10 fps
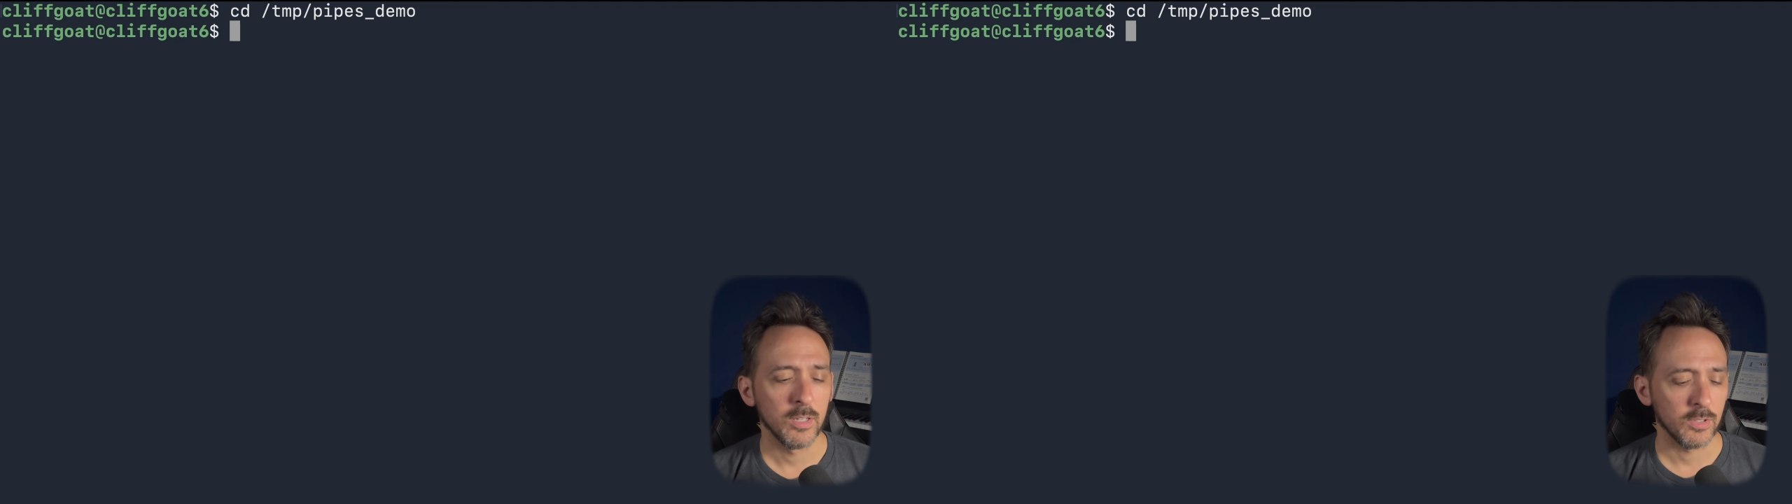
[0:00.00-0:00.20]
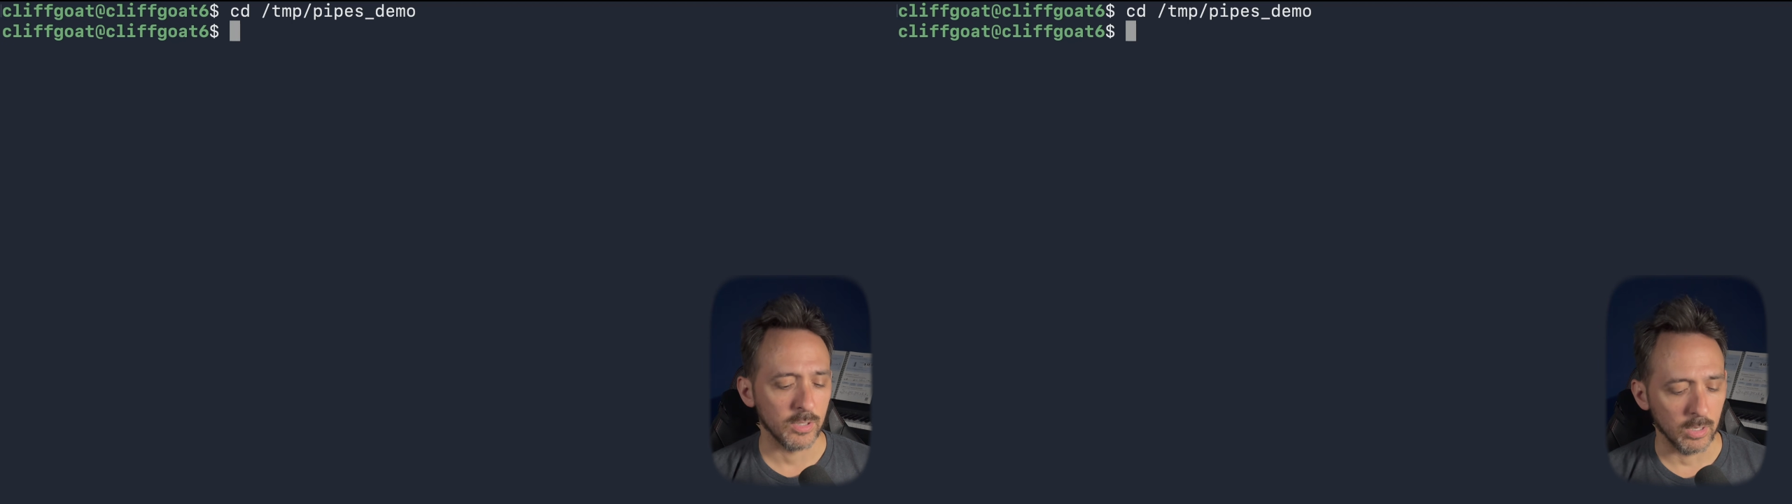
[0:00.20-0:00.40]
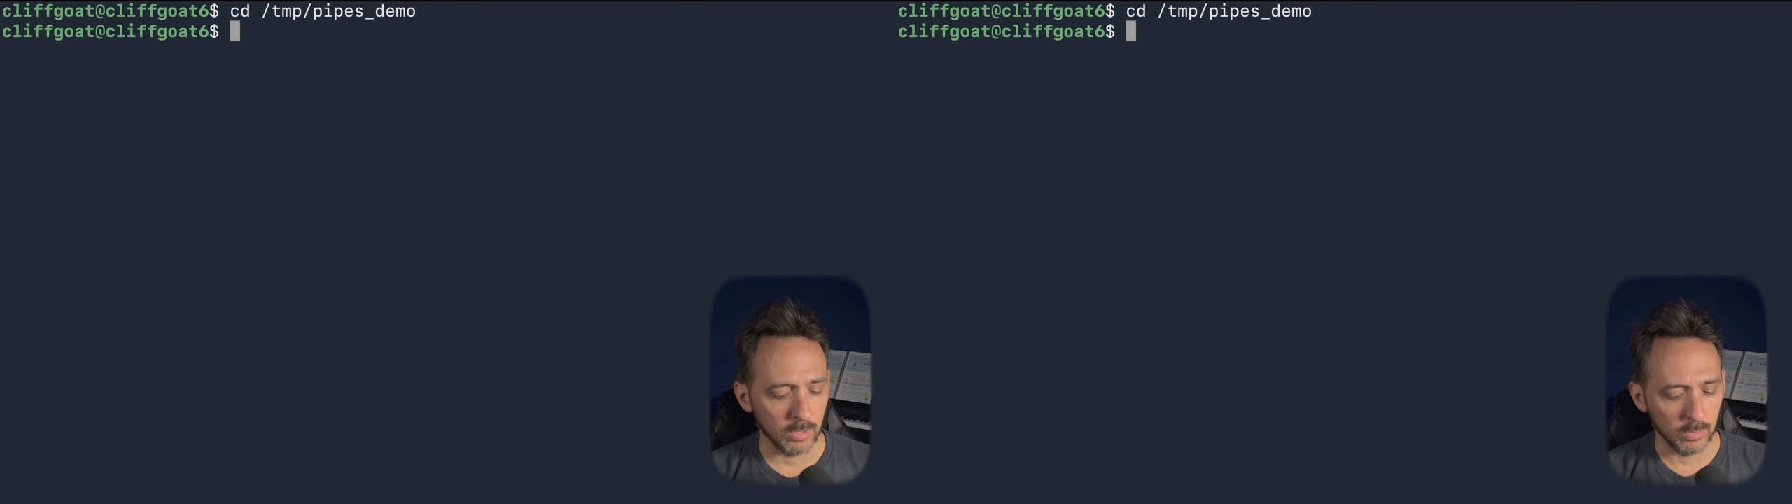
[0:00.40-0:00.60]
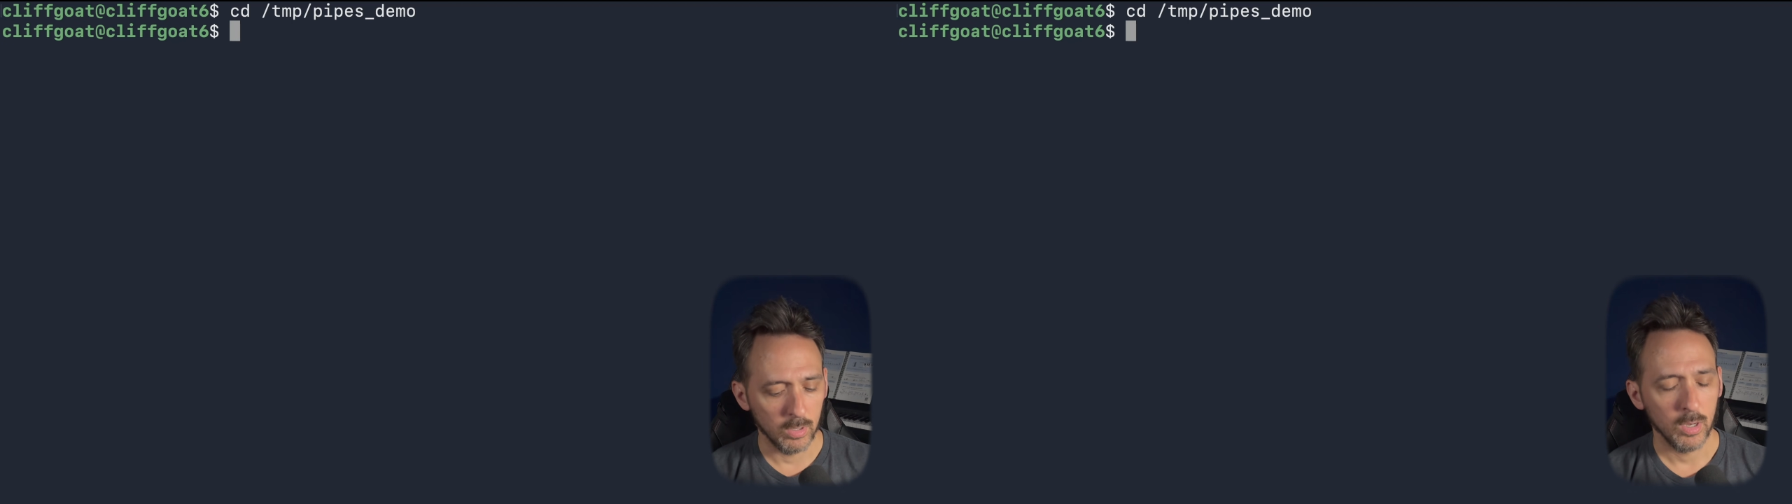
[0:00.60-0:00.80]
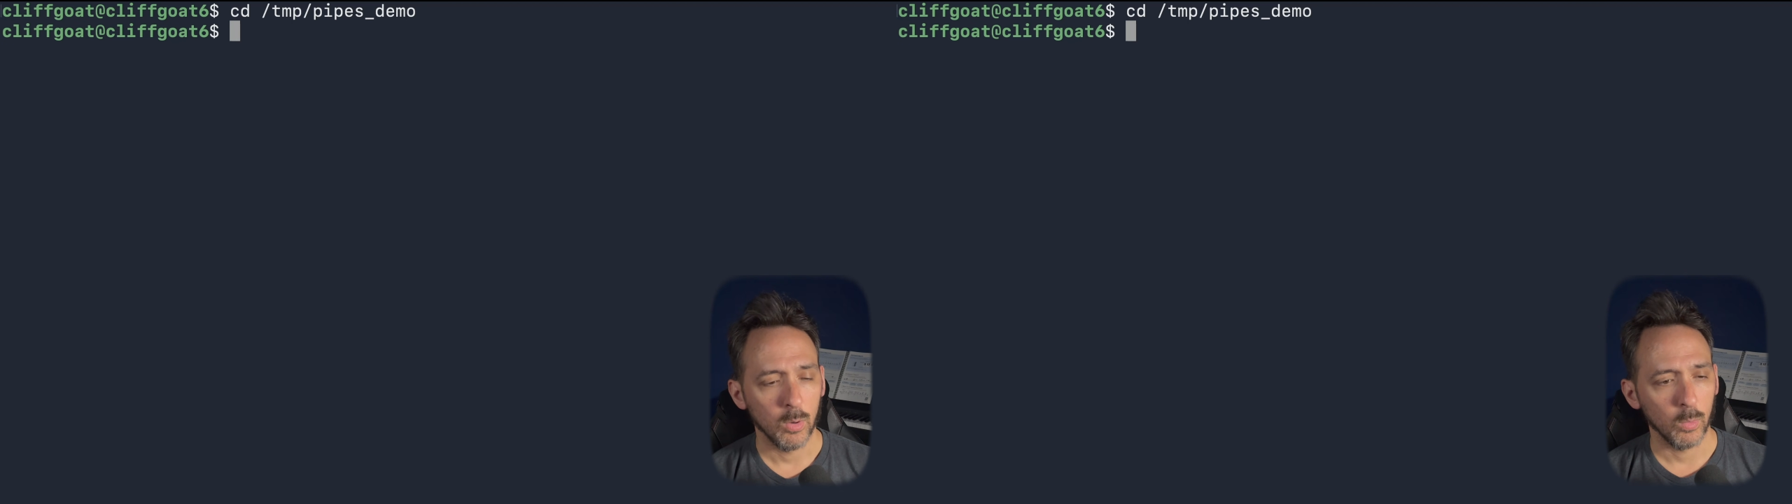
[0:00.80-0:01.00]
So
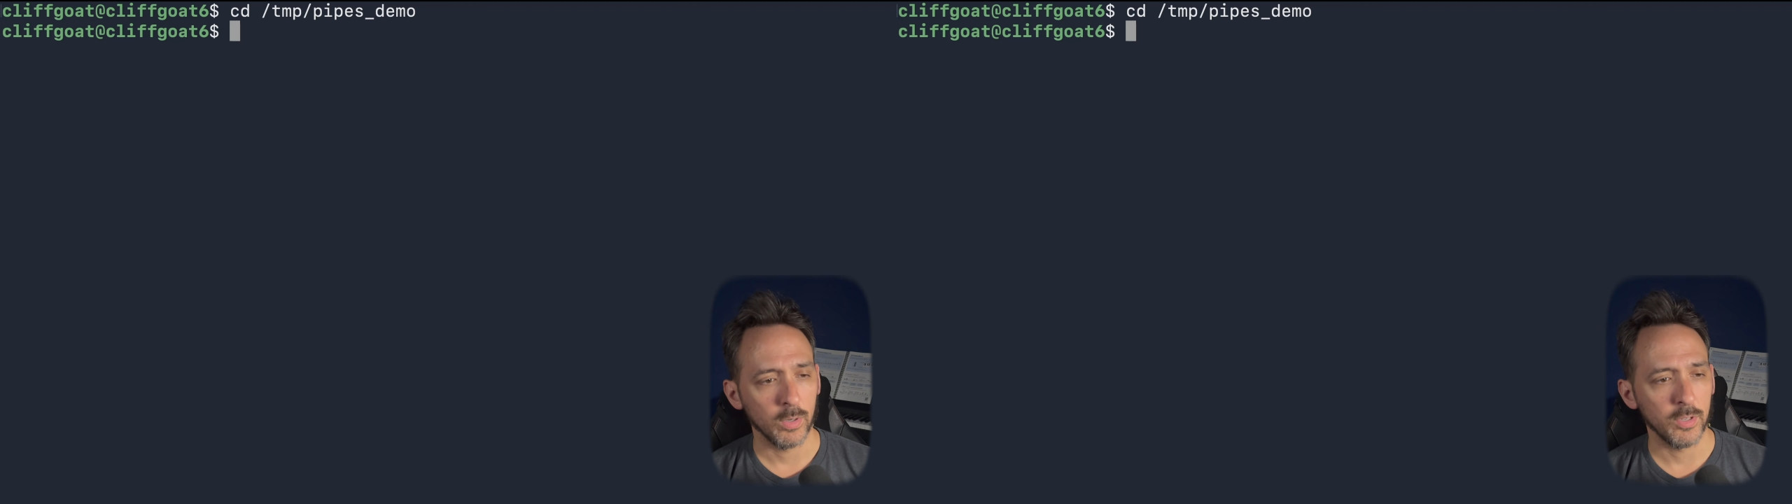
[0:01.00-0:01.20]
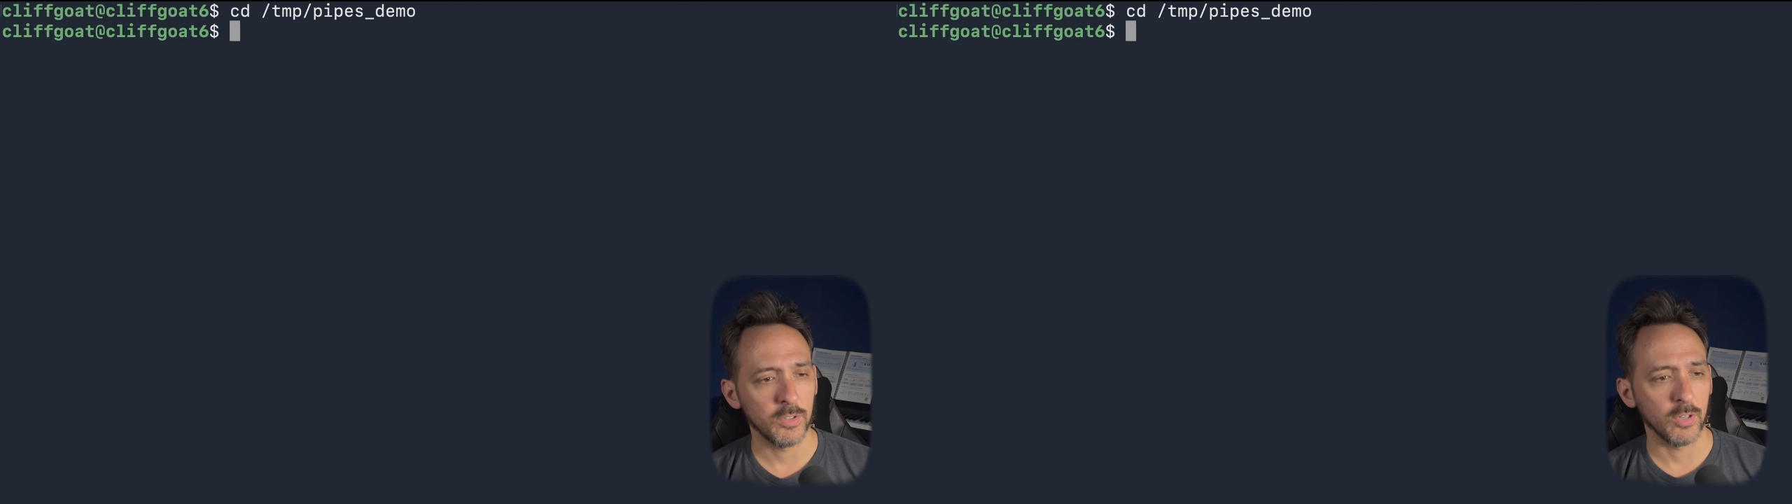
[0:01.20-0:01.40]
we're going to use